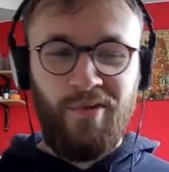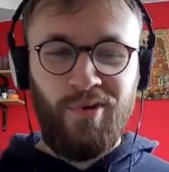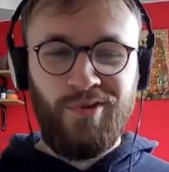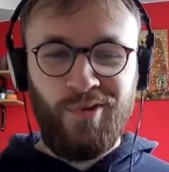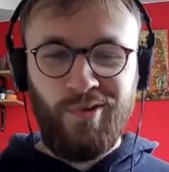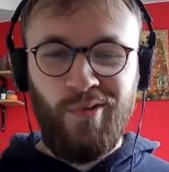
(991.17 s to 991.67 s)

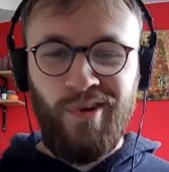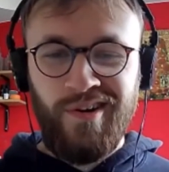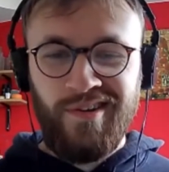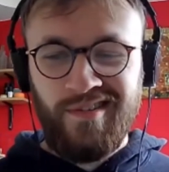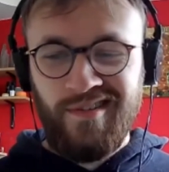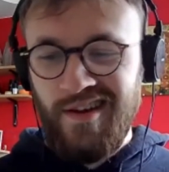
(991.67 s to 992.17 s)
once or
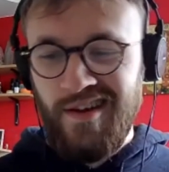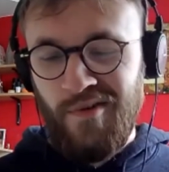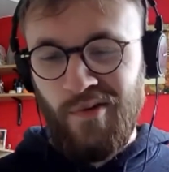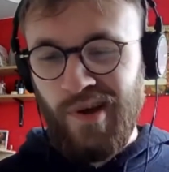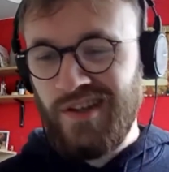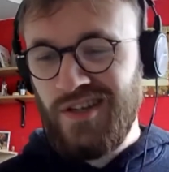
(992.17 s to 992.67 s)
twice,
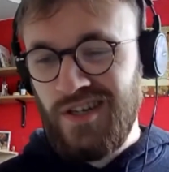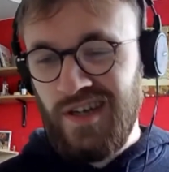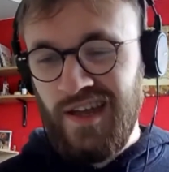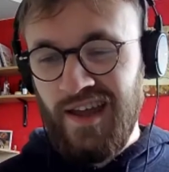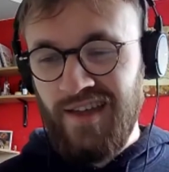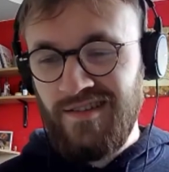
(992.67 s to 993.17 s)
which
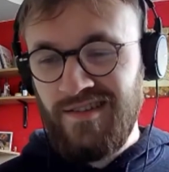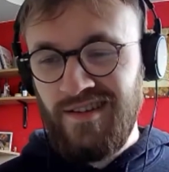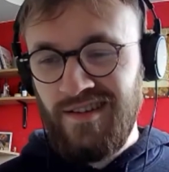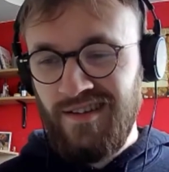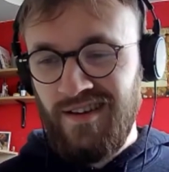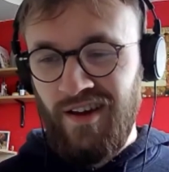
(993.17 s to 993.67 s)
is
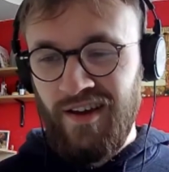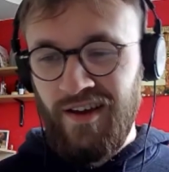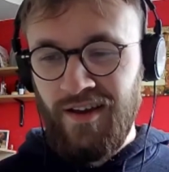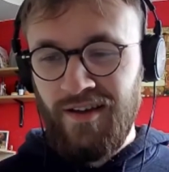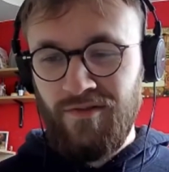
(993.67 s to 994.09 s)
like,